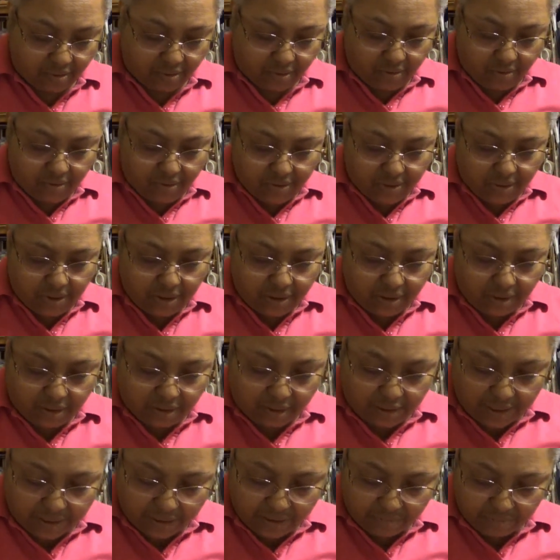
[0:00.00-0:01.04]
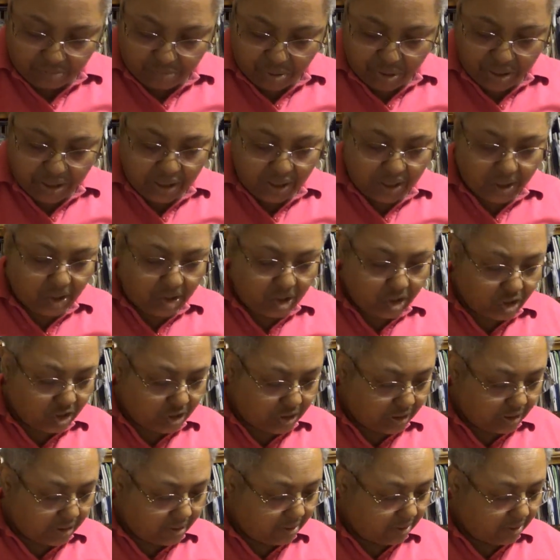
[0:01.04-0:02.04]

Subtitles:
You can see a little light pinkish